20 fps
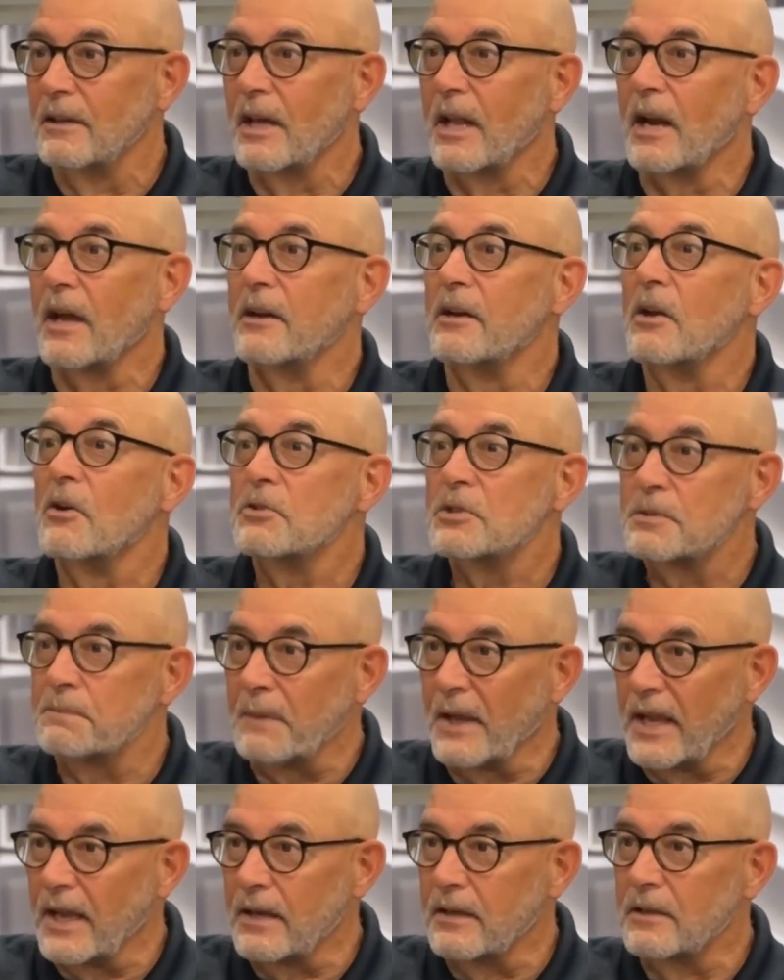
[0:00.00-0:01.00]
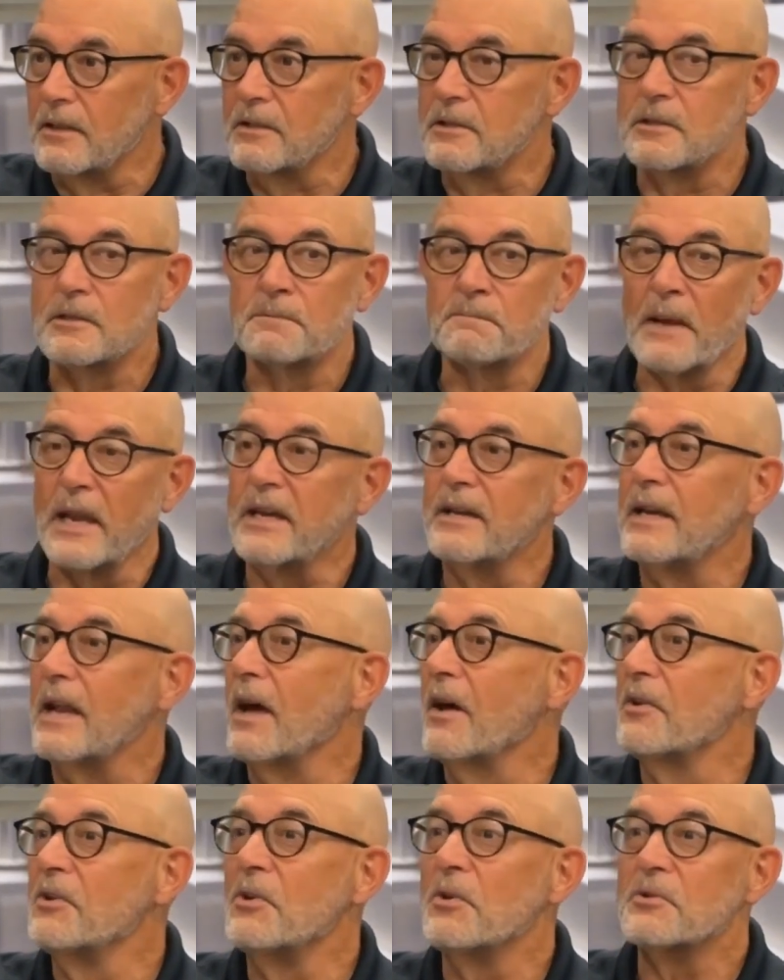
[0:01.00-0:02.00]
and I know Spain, and Spain
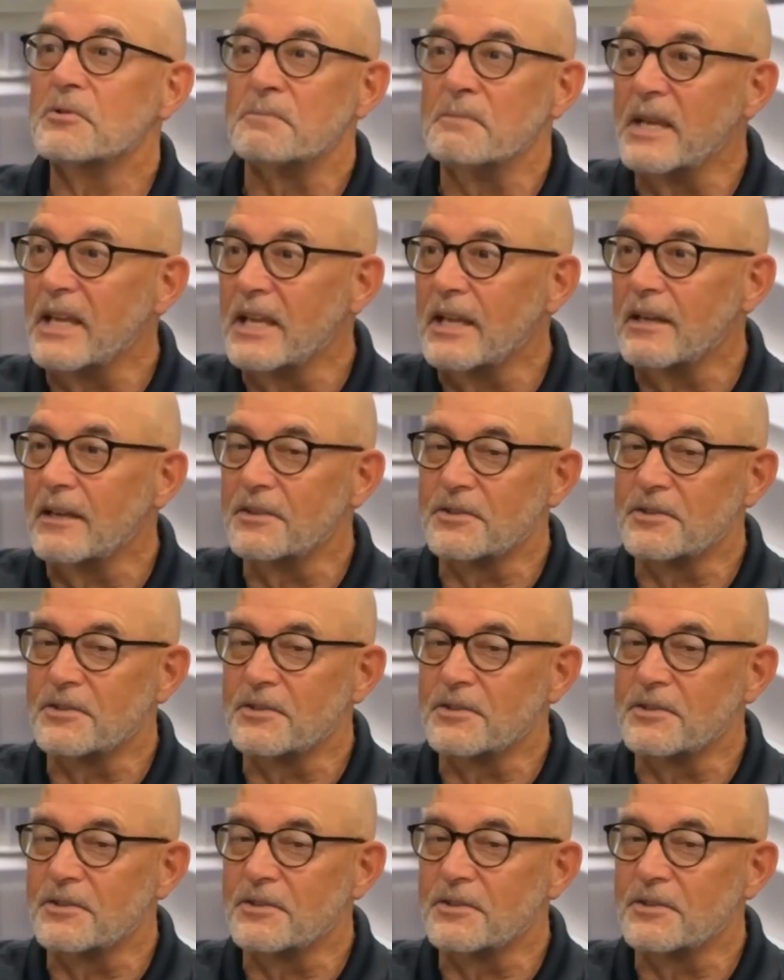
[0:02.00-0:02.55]
now knows me,